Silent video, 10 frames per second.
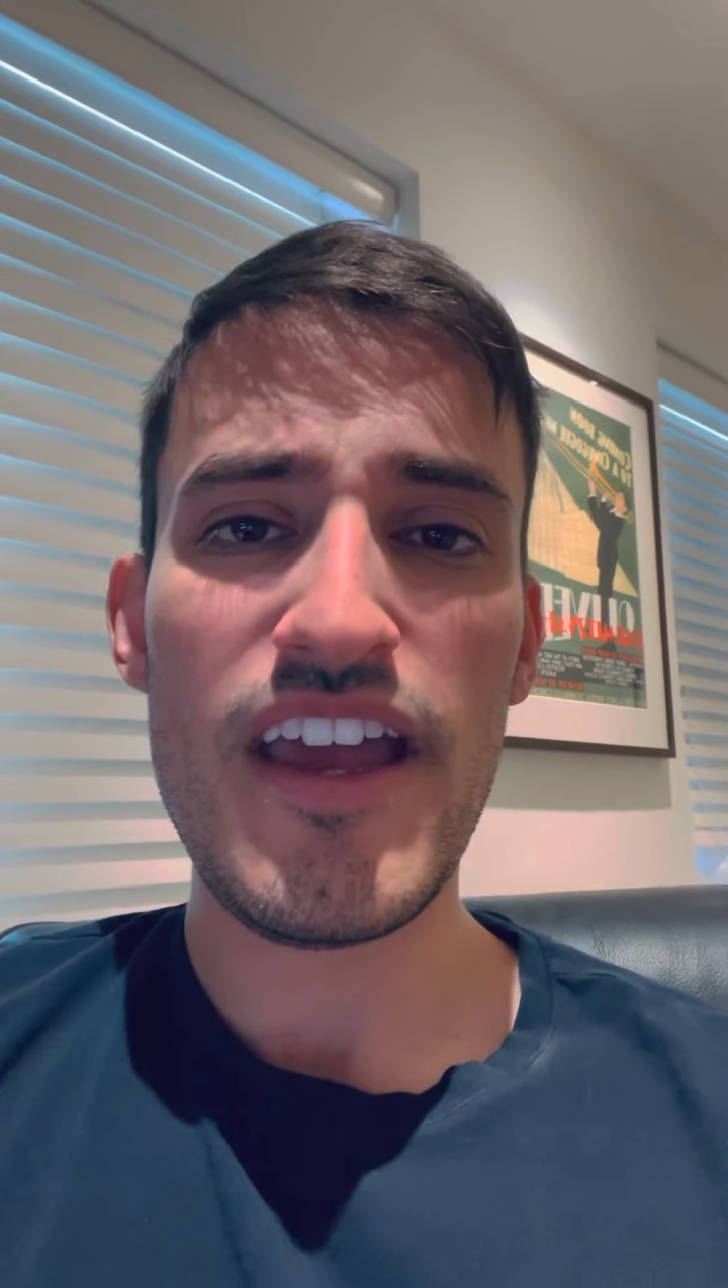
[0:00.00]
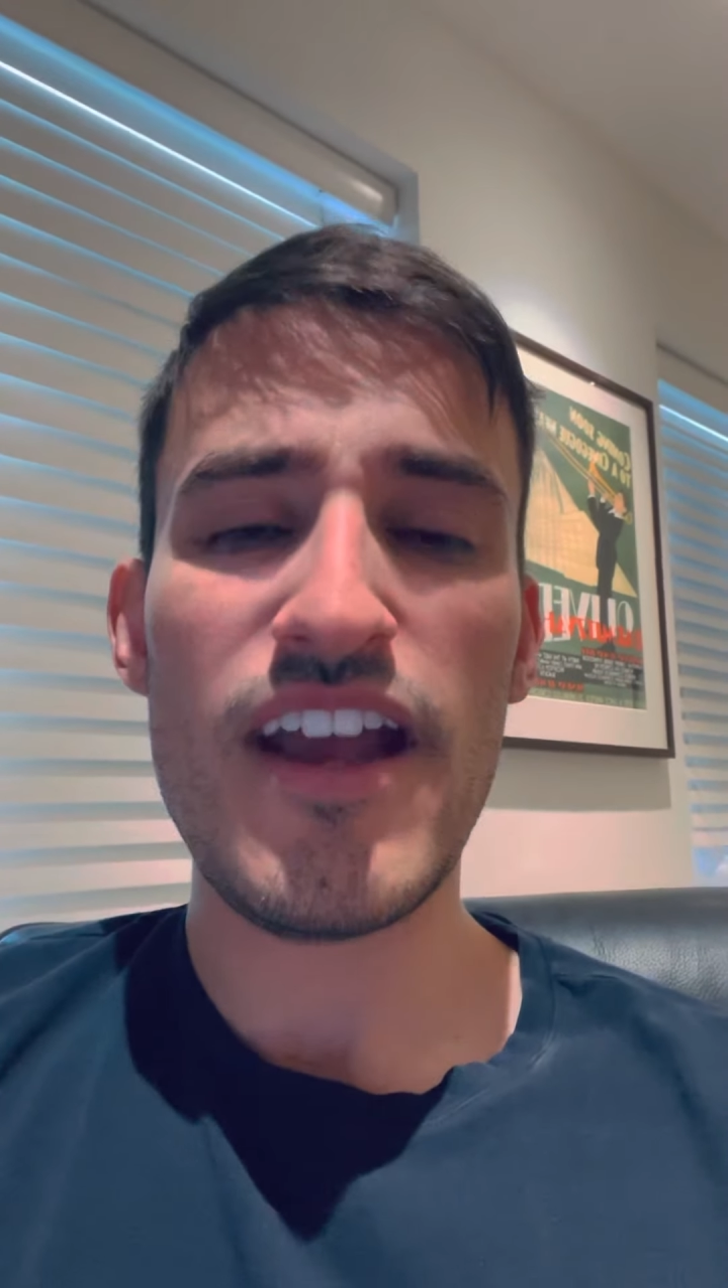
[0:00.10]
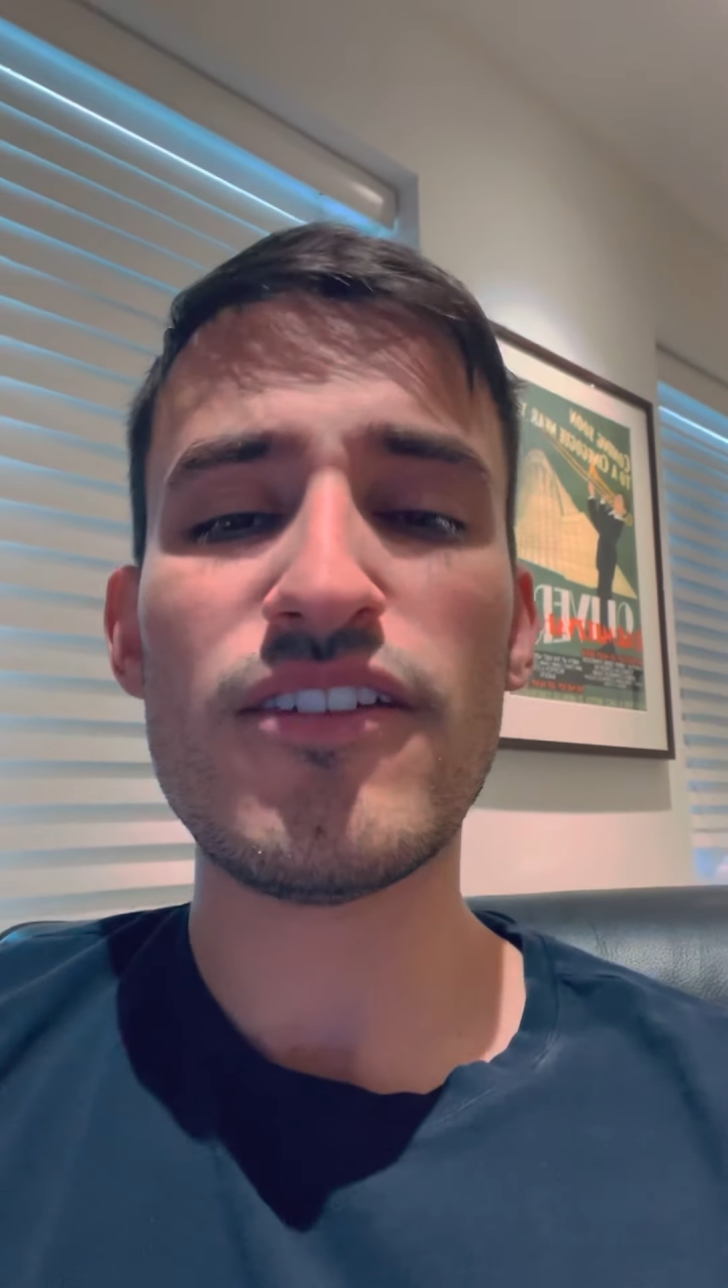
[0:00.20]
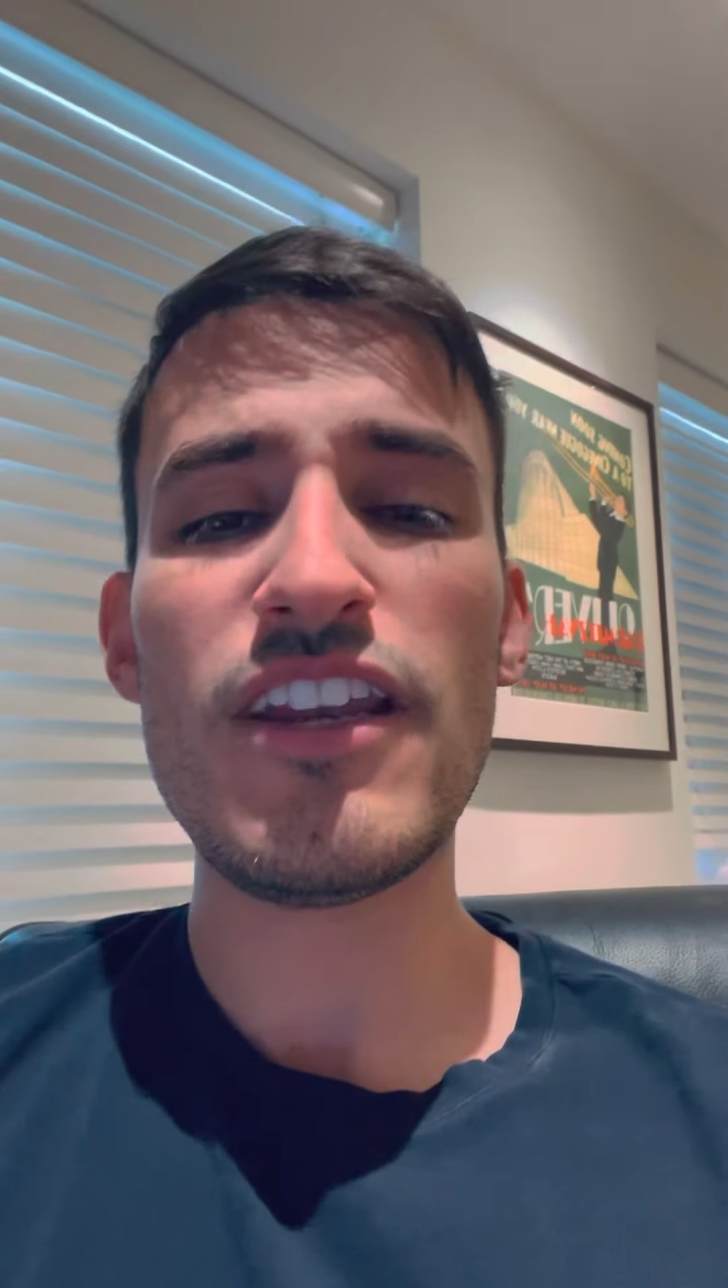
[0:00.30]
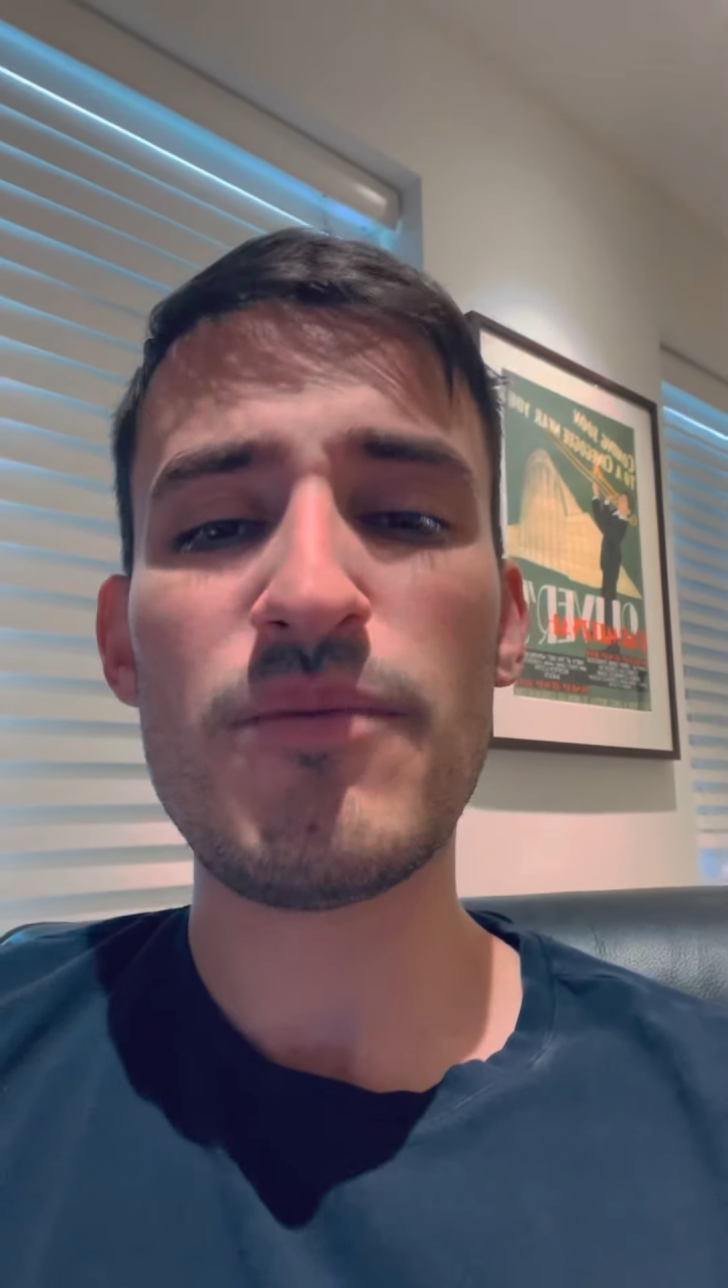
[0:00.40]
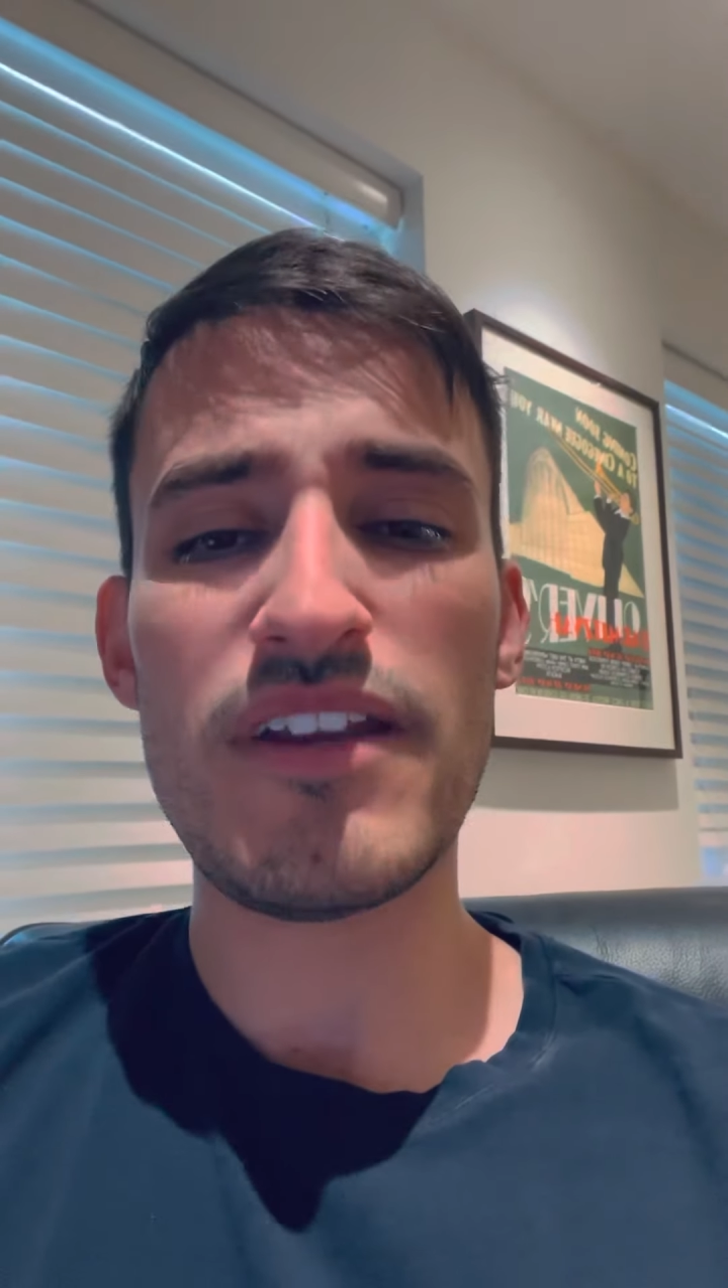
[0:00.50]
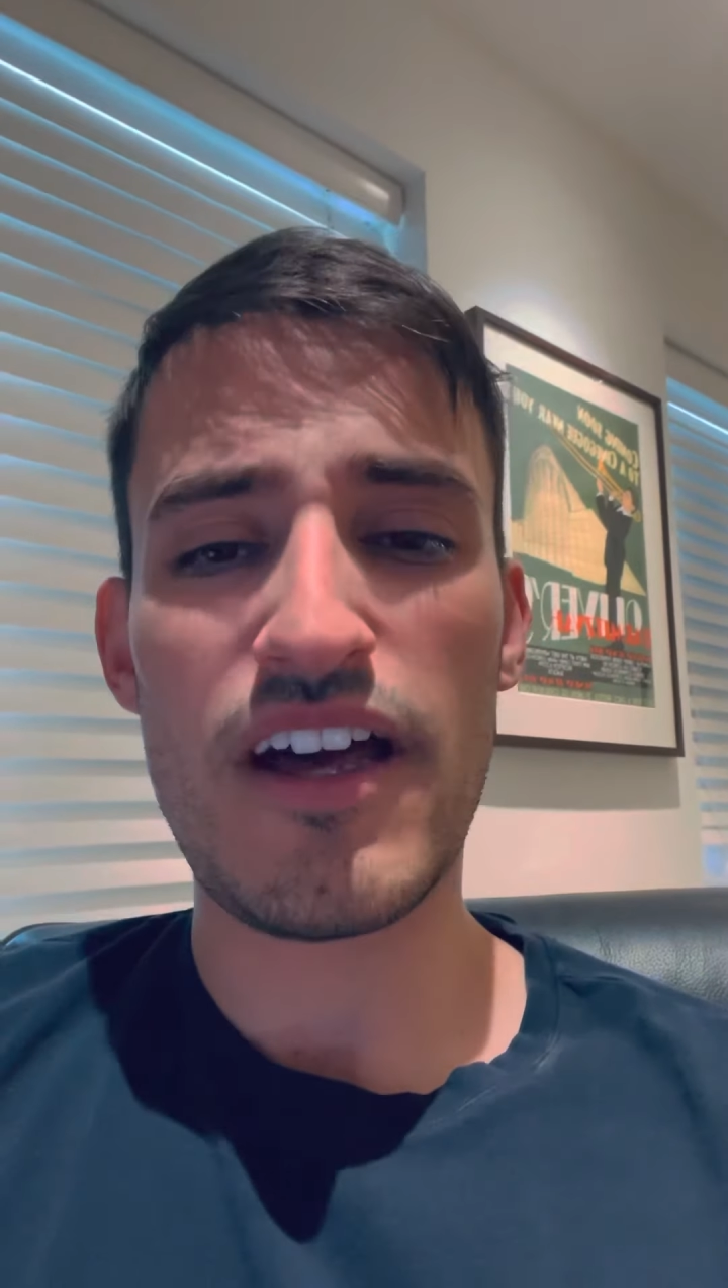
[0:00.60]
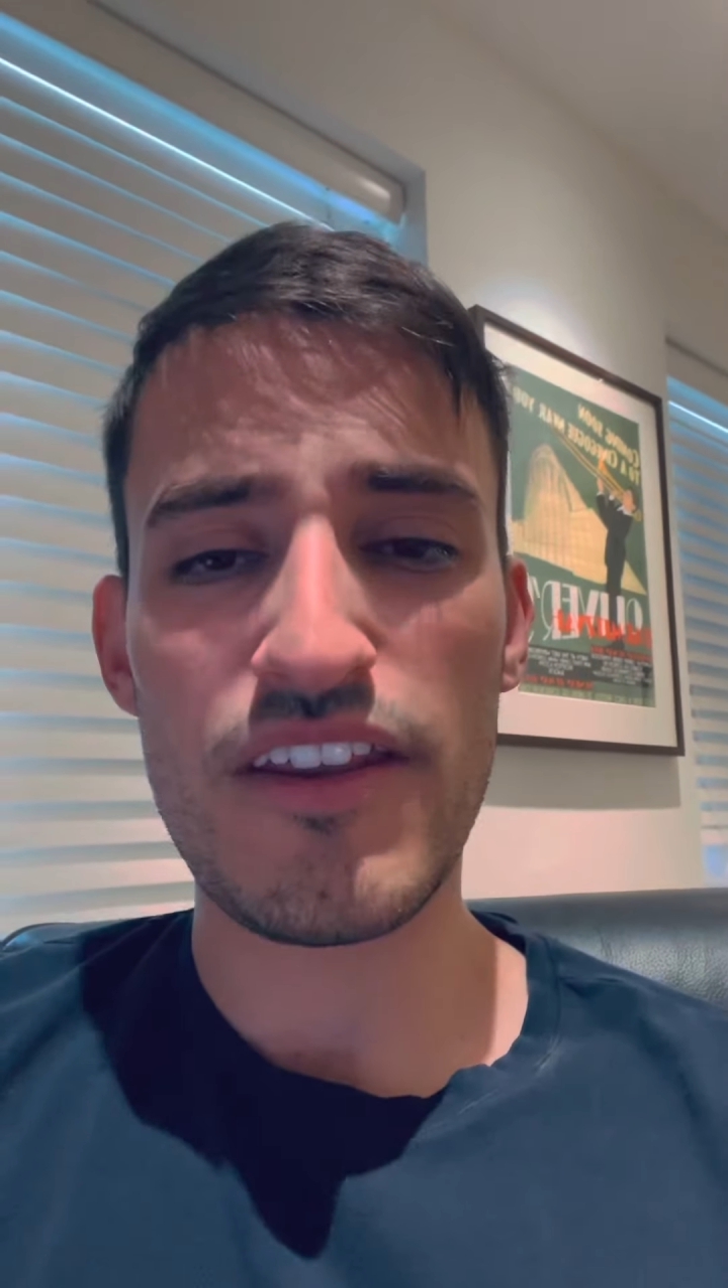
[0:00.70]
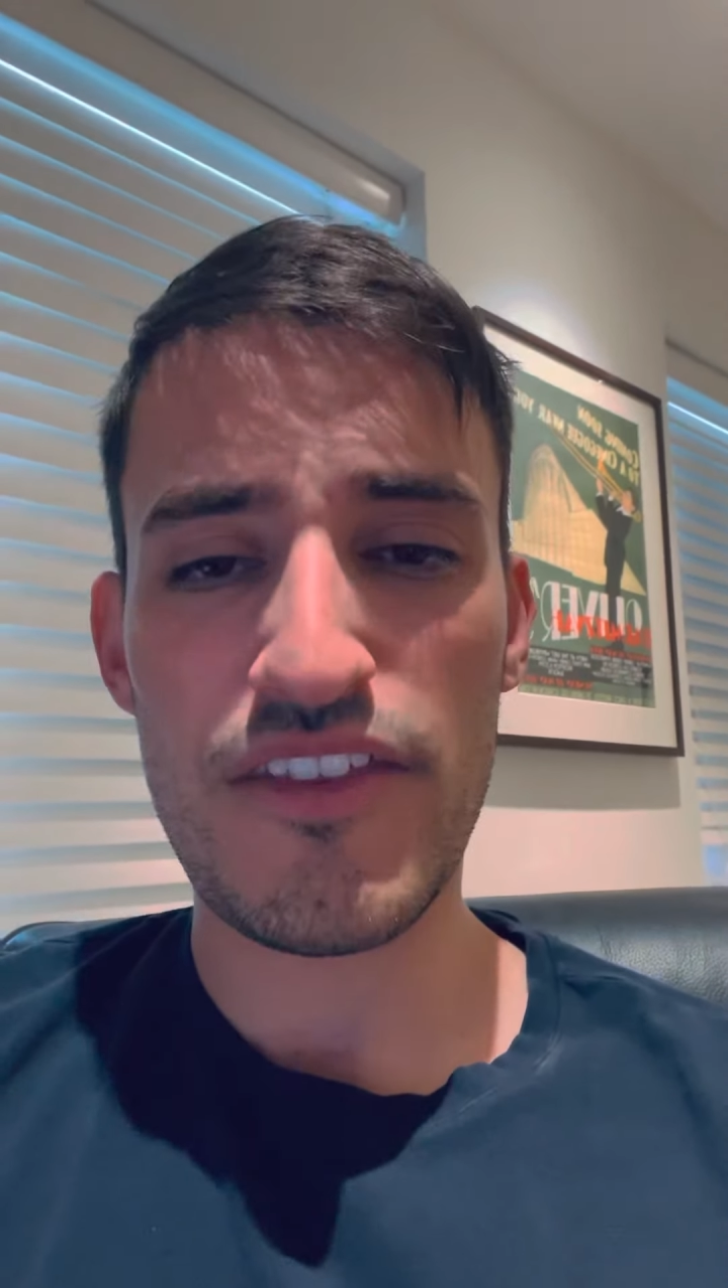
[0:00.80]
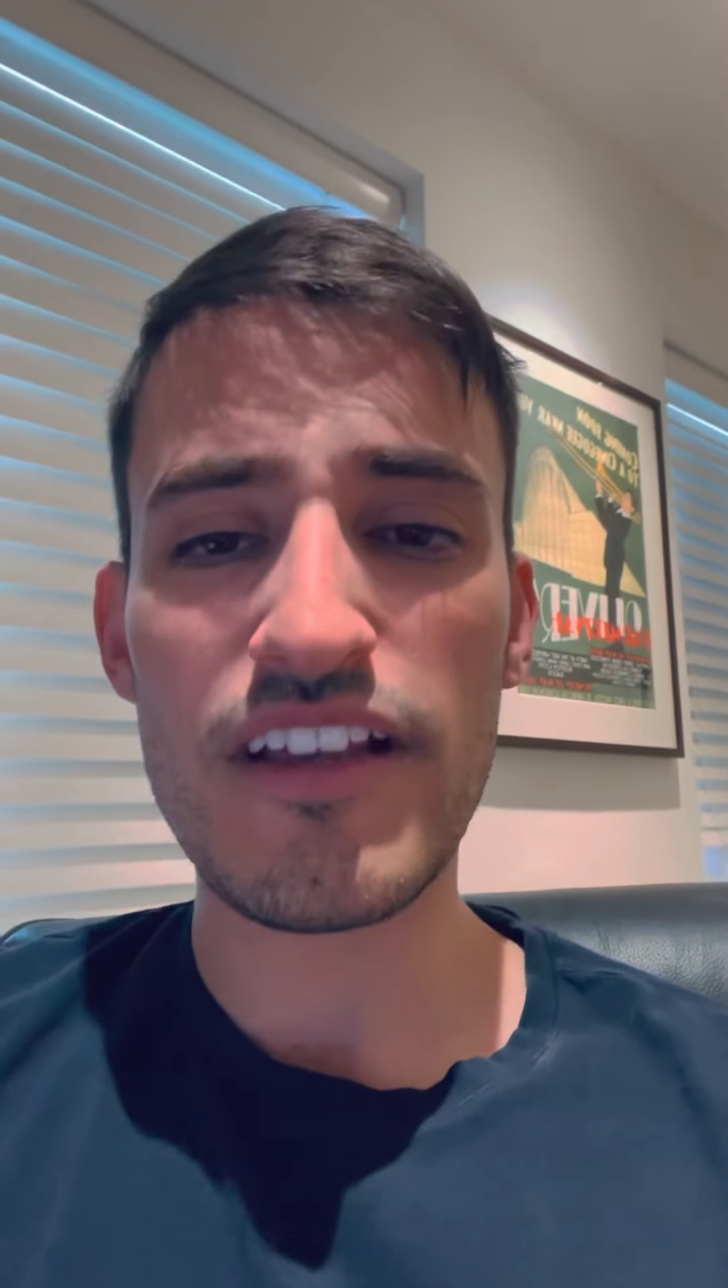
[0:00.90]
it's only when
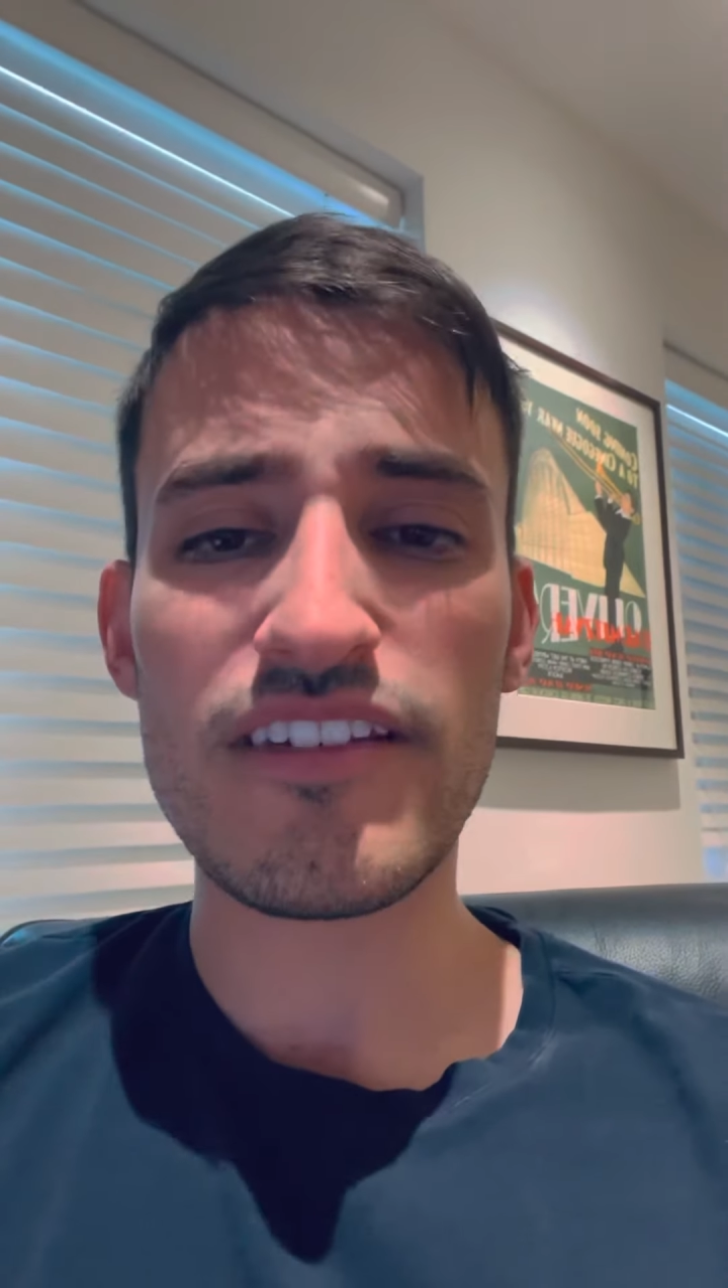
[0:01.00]
other things